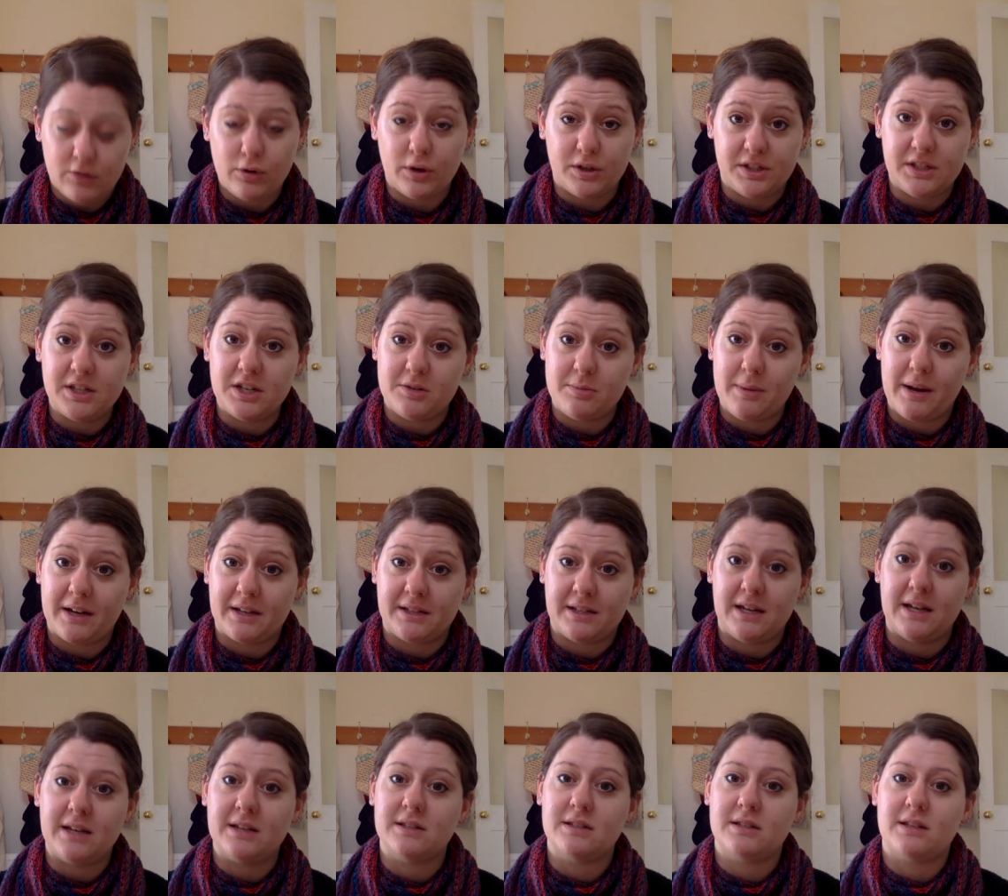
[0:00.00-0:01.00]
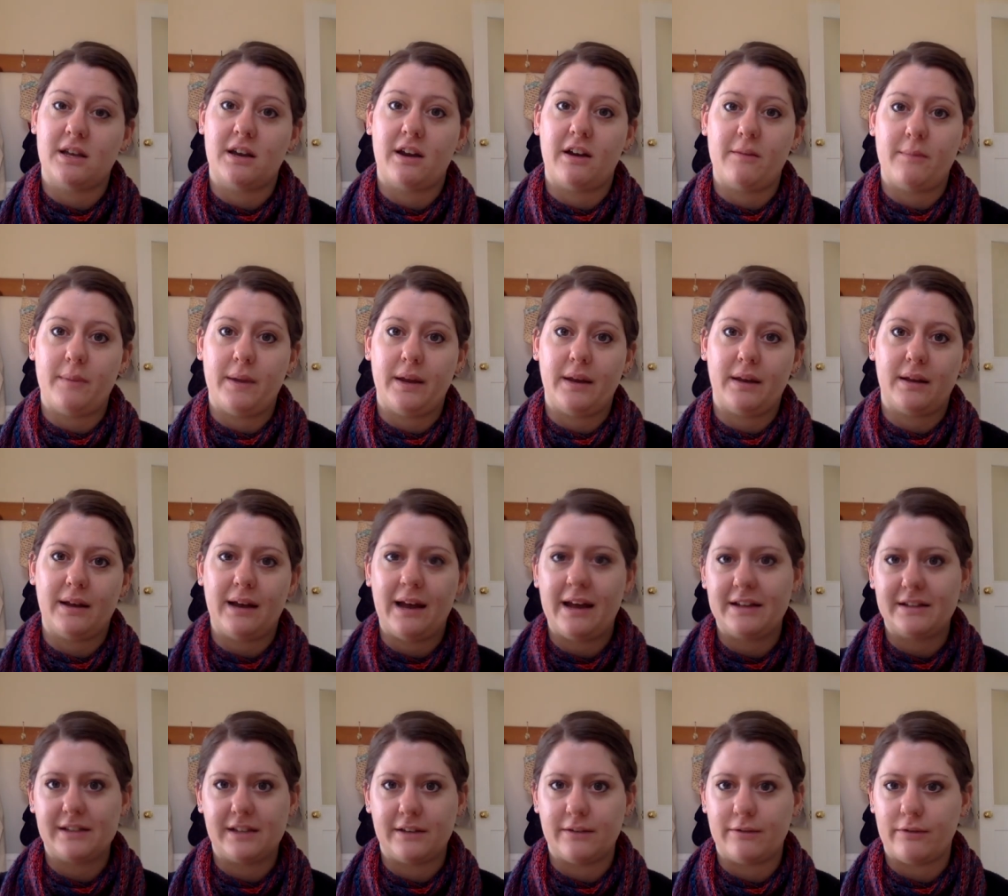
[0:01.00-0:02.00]
cross-stitch magazines, that I've been
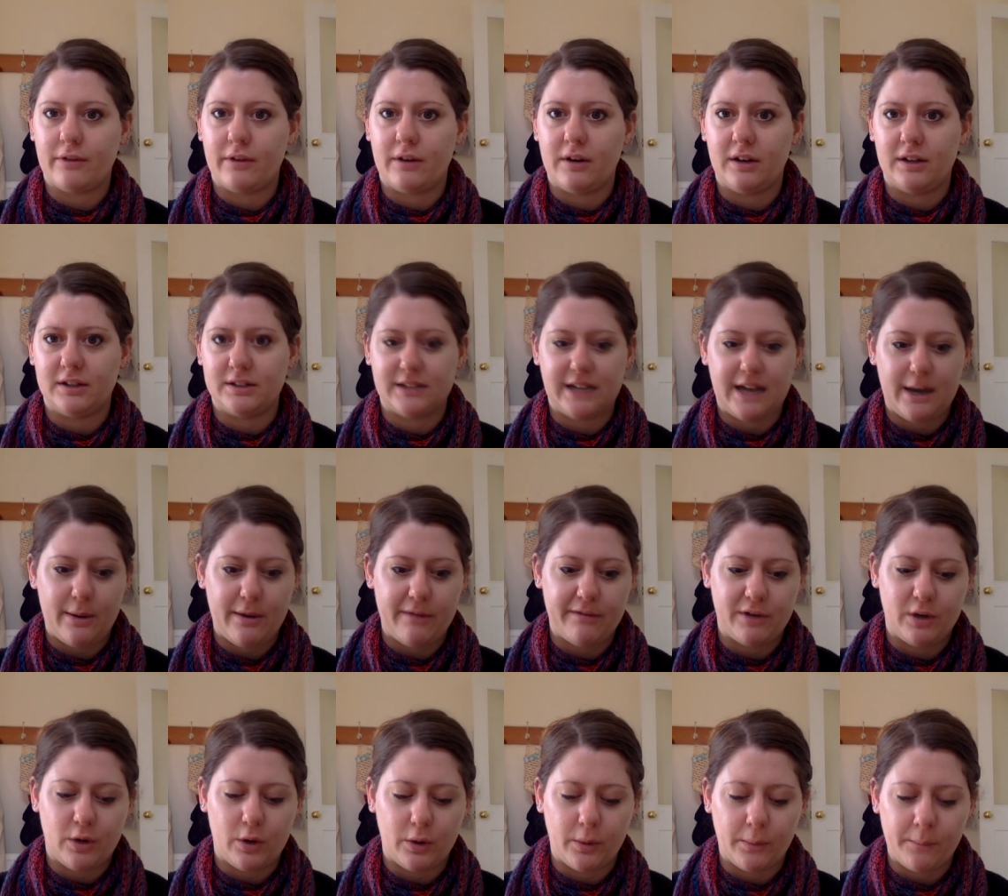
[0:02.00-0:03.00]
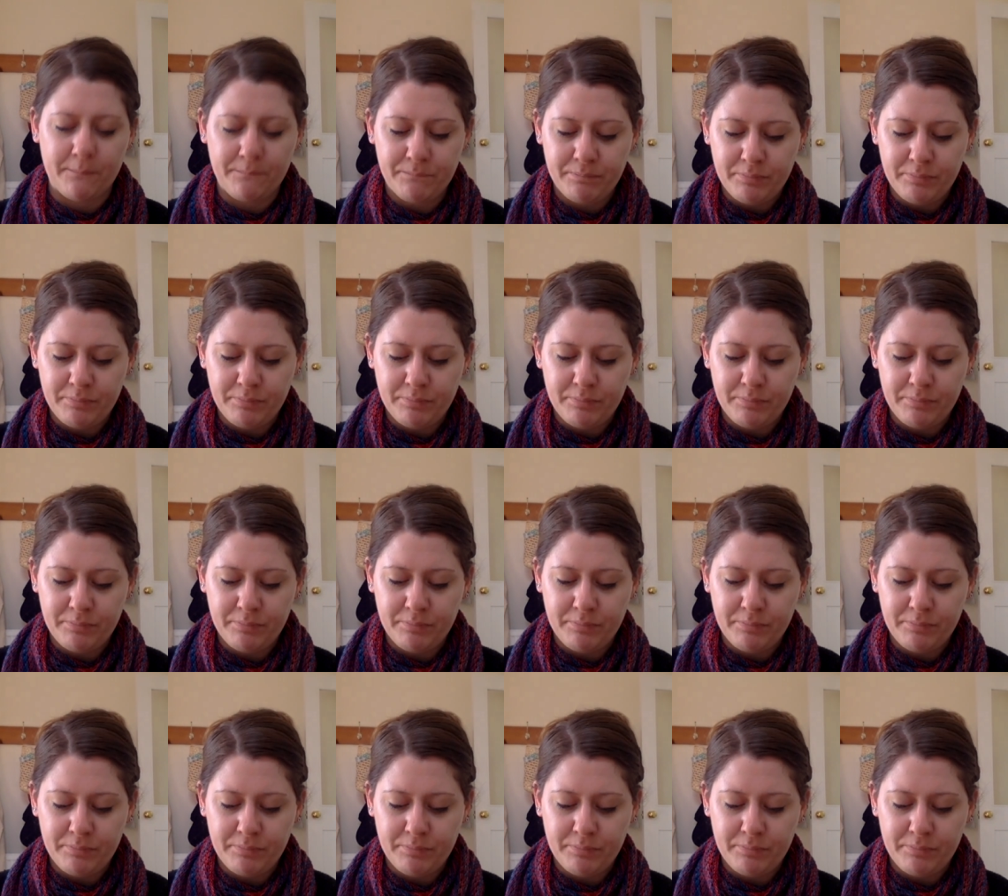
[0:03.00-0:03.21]
collecting for the last however long